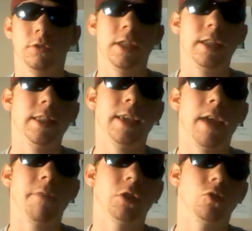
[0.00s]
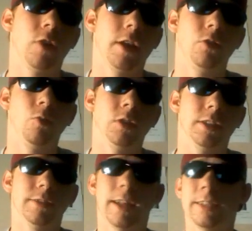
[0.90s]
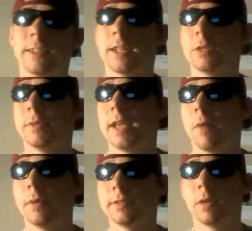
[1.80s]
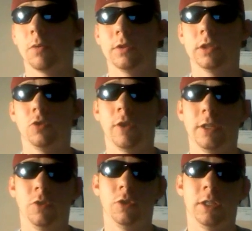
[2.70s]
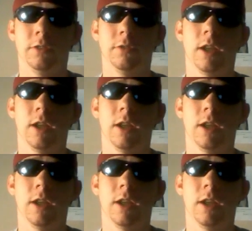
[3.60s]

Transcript: Then they came for the trade unionists. I did not speak out because I wasn't a trade unionist.